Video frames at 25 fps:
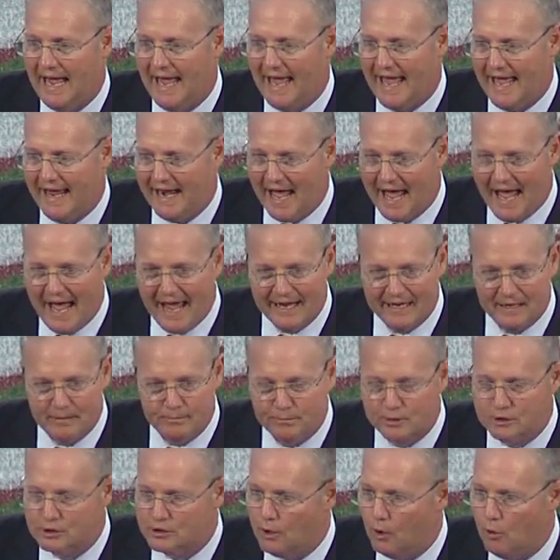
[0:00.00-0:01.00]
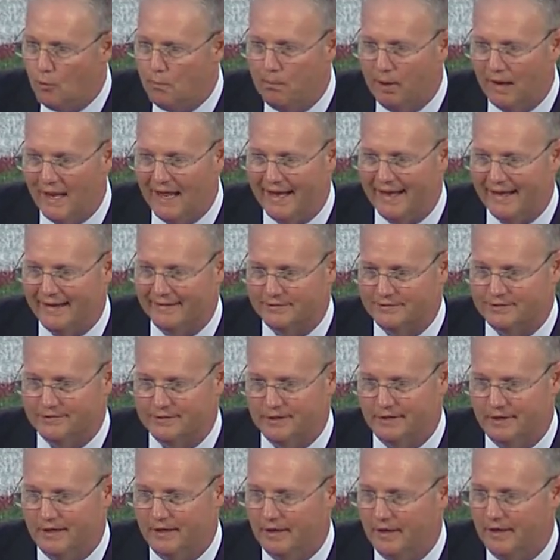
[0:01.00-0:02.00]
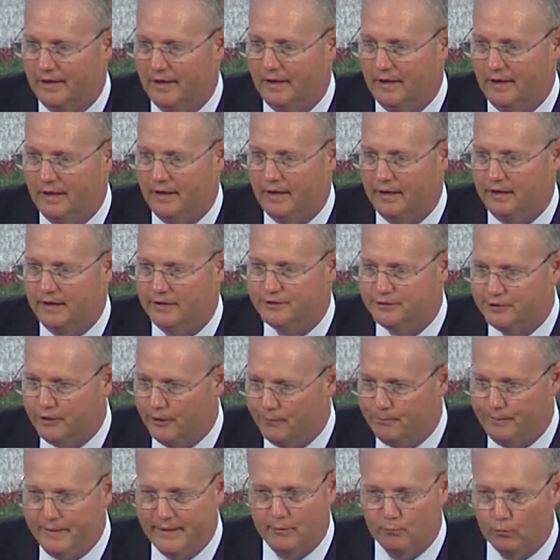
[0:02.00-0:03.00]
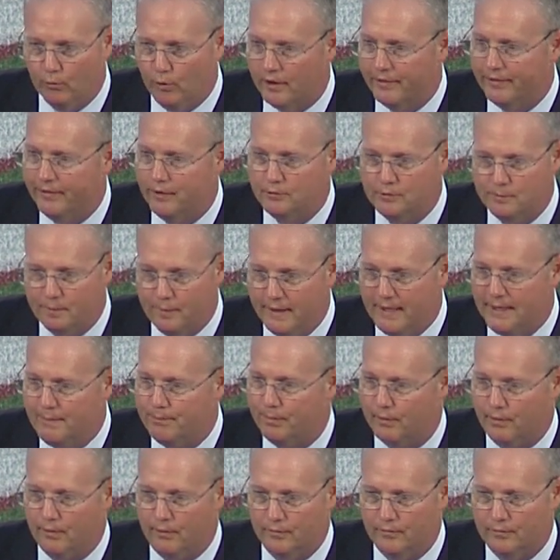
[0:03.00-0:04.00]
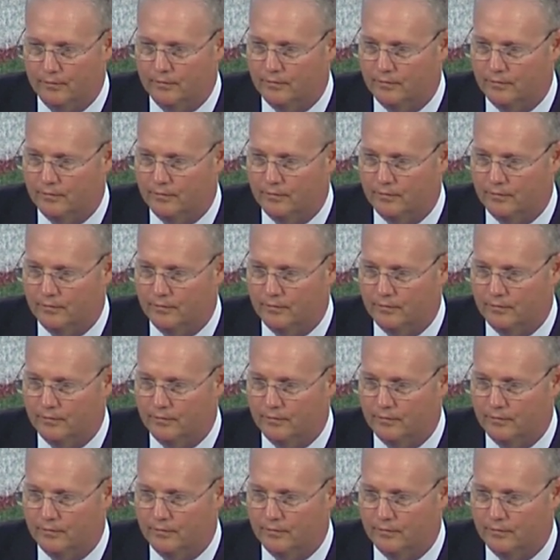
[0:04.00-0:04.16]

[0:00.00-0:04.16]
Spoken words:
And I am so blessed to have been one of those people.